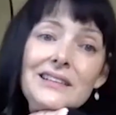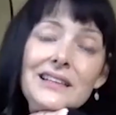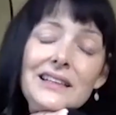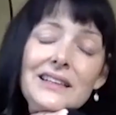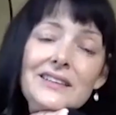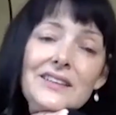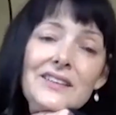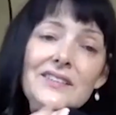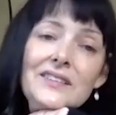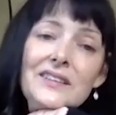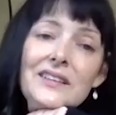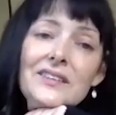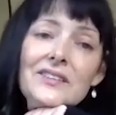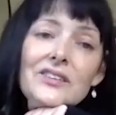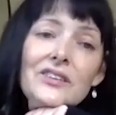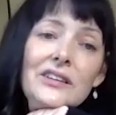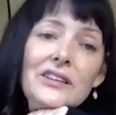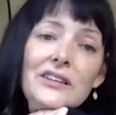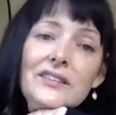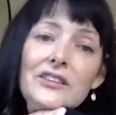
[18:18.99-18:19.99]
Like this thing's
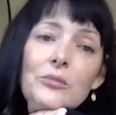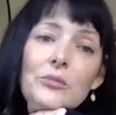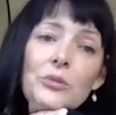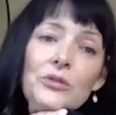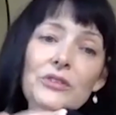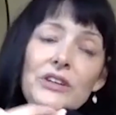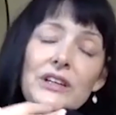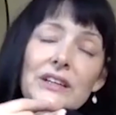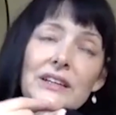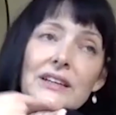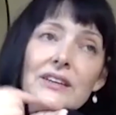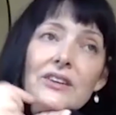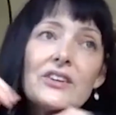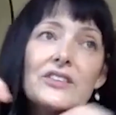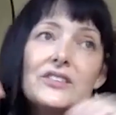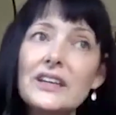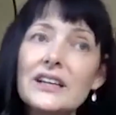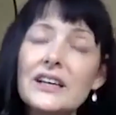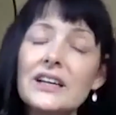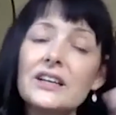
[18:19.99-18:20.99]
on a dimmer right now
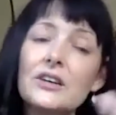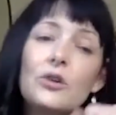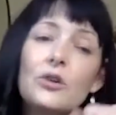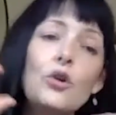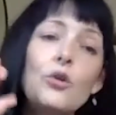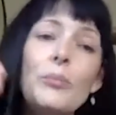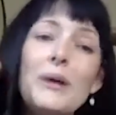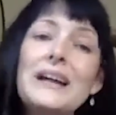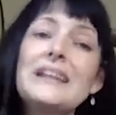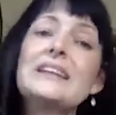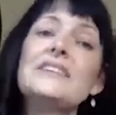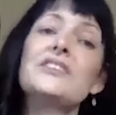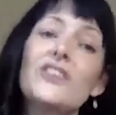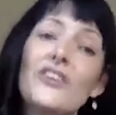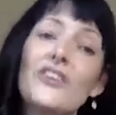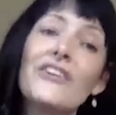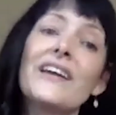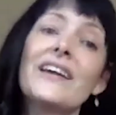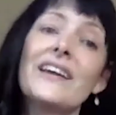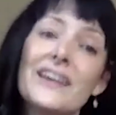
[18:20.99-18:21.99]
because I got a whole body
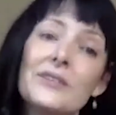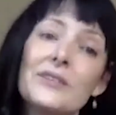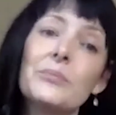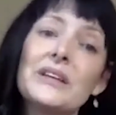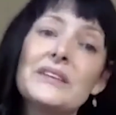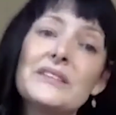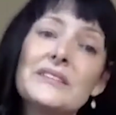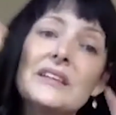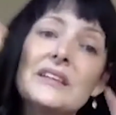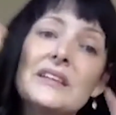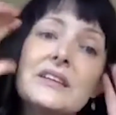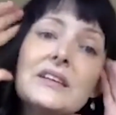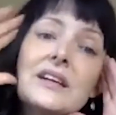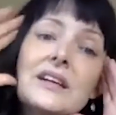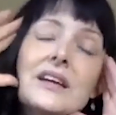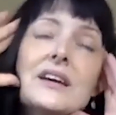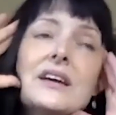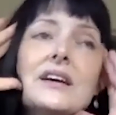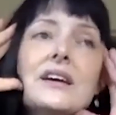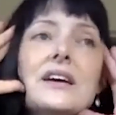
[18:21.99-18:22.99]
tourniquet, basically.
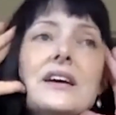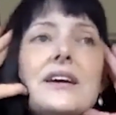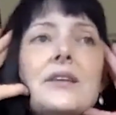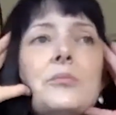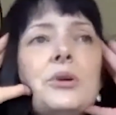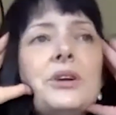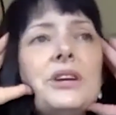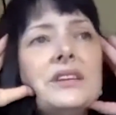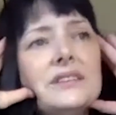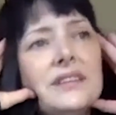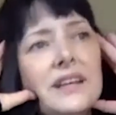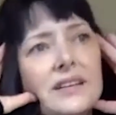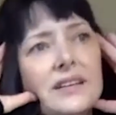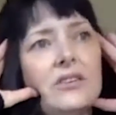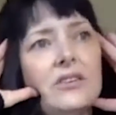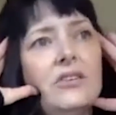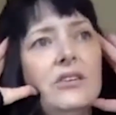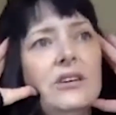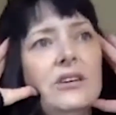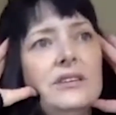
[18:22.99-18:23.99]
And putting
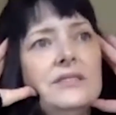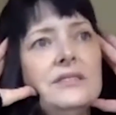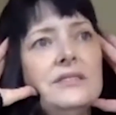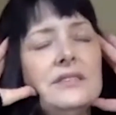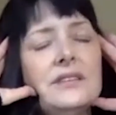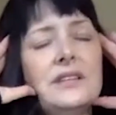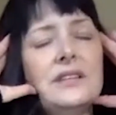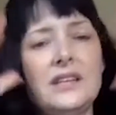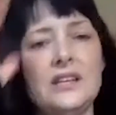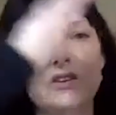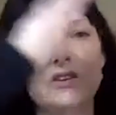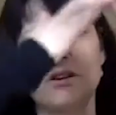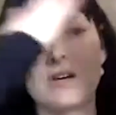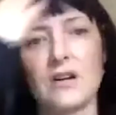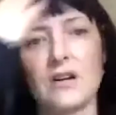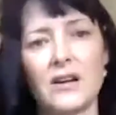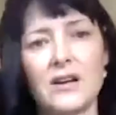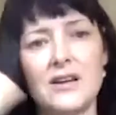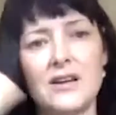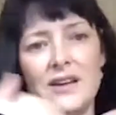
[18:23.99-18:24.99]
that on
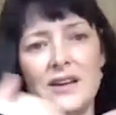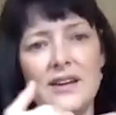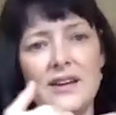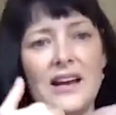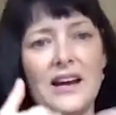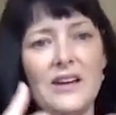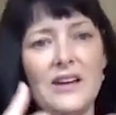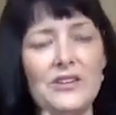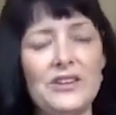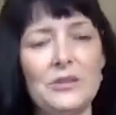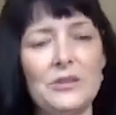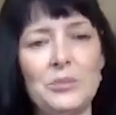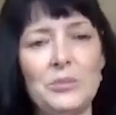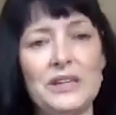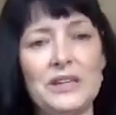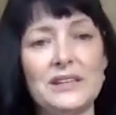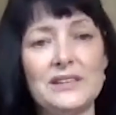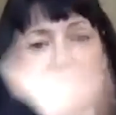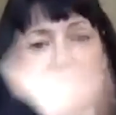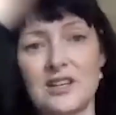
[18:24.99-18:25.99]
here, everything
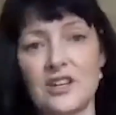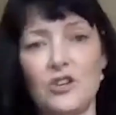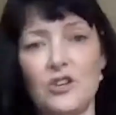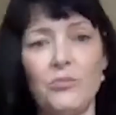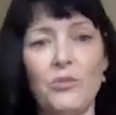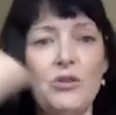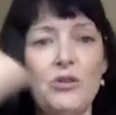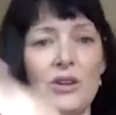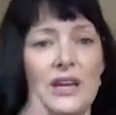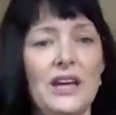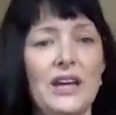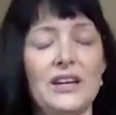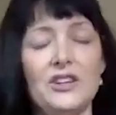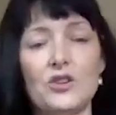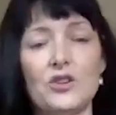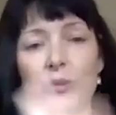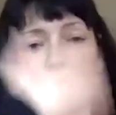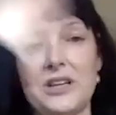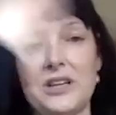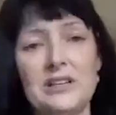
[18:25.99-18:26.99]
begins to communicate and
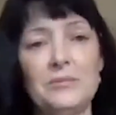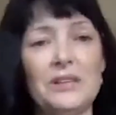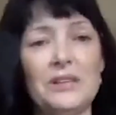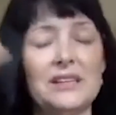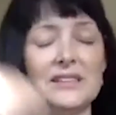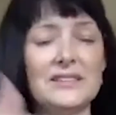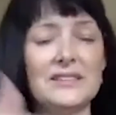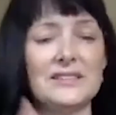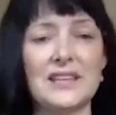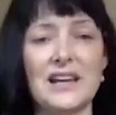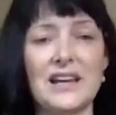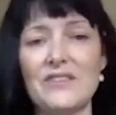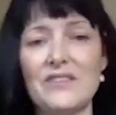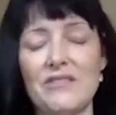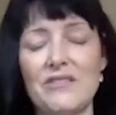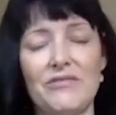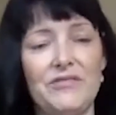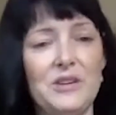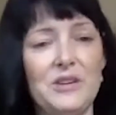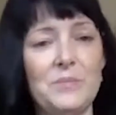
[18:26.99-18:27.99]
your body begins to have
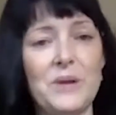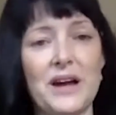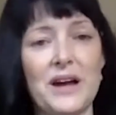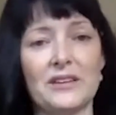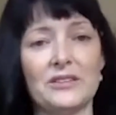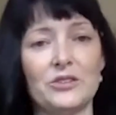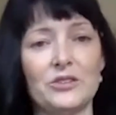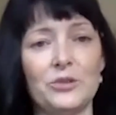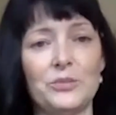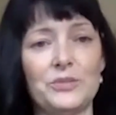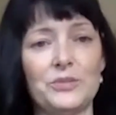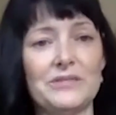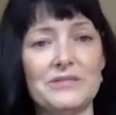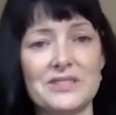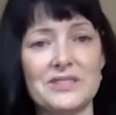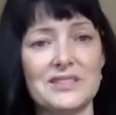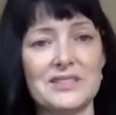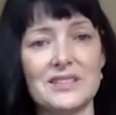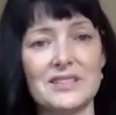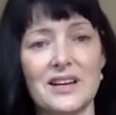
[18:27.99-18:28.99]
that feedback loop that it
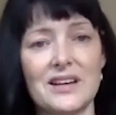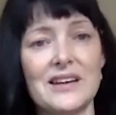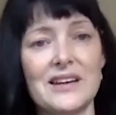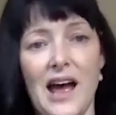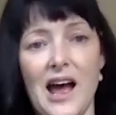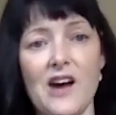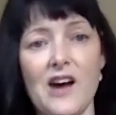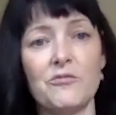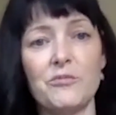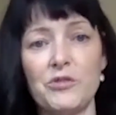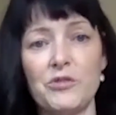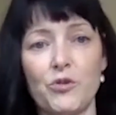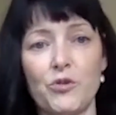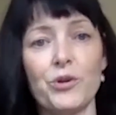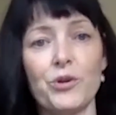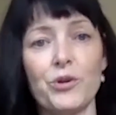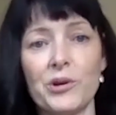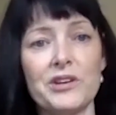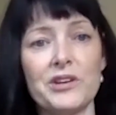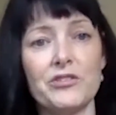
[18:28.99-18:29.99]
was designed to have
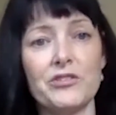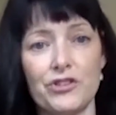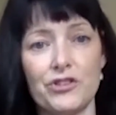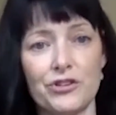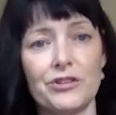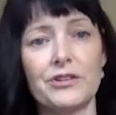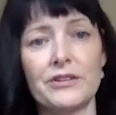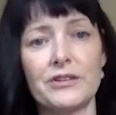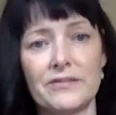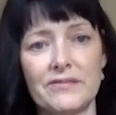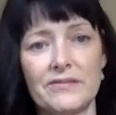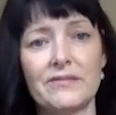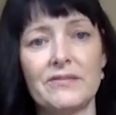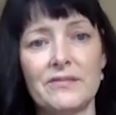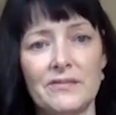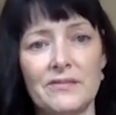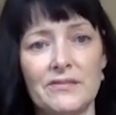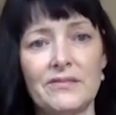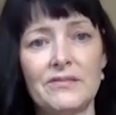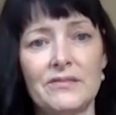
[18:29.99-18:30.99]
before you were injured.
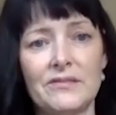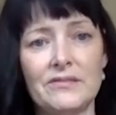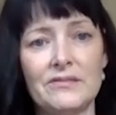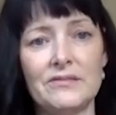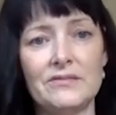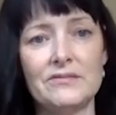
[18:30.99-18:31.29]
Mm-hmm.